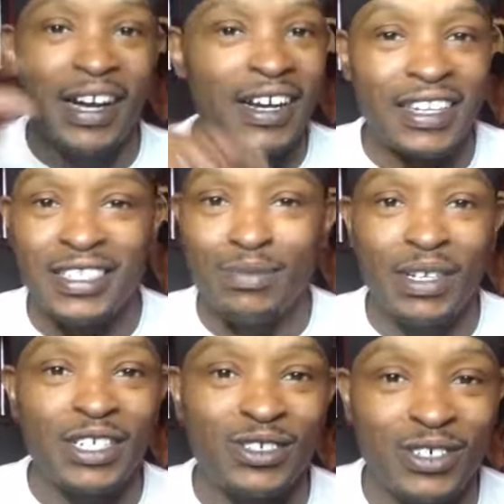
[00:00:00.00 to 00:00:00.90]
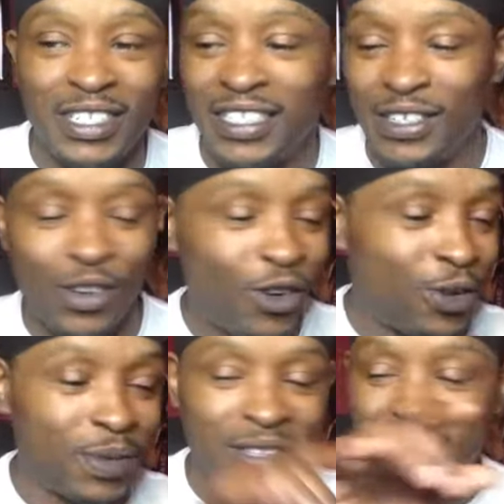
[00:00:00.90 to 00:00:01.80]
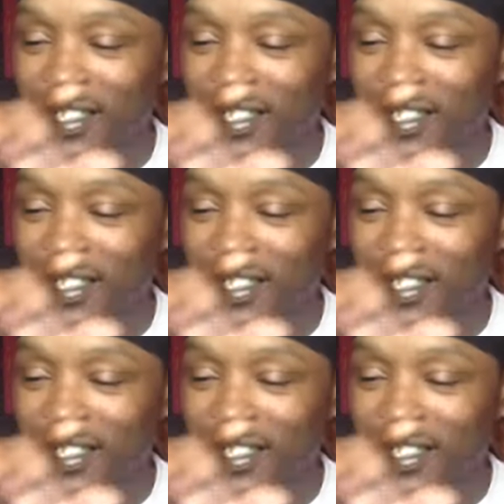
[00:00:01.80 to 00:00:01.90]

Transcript: I's and make sure that, you know, all my